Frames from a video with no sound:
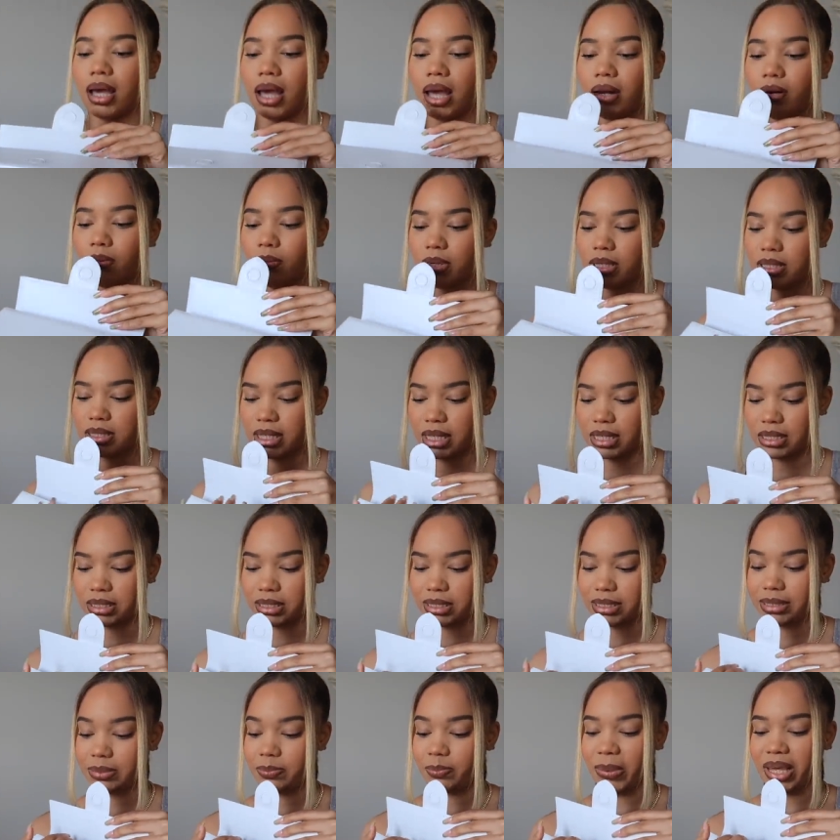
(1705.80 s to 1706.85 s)
i don't want to say
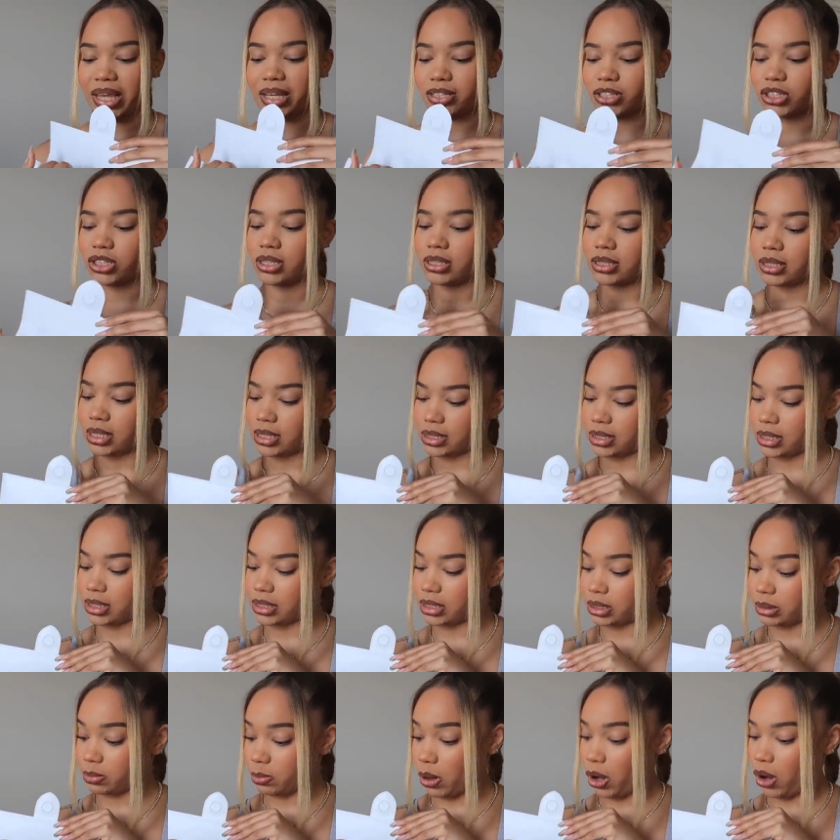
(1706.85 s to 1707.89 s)
spacious because
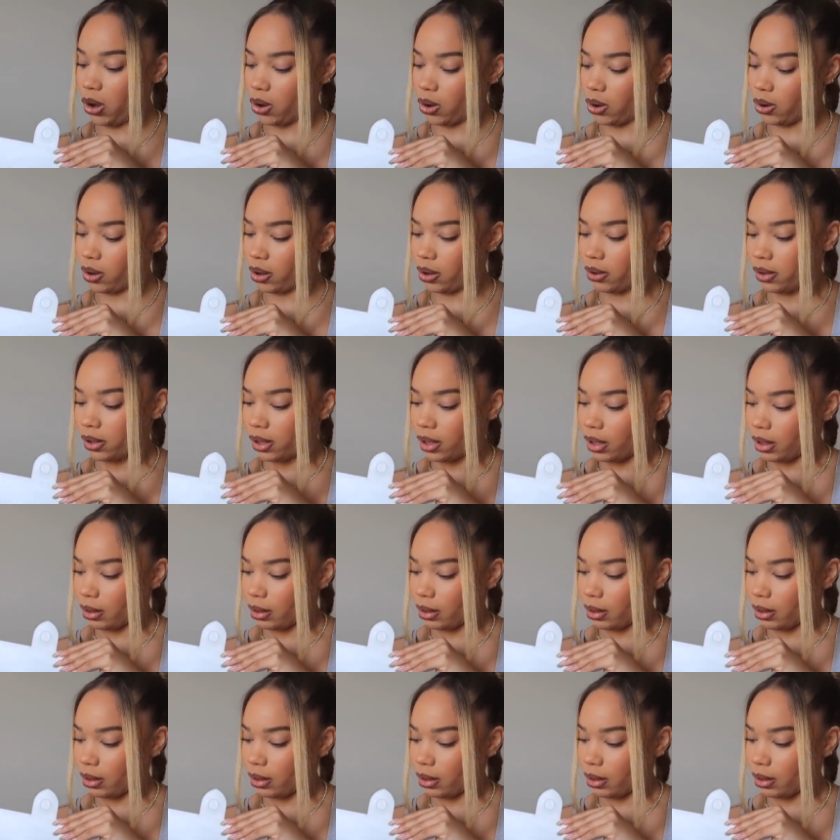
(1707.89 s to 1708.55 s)
it's small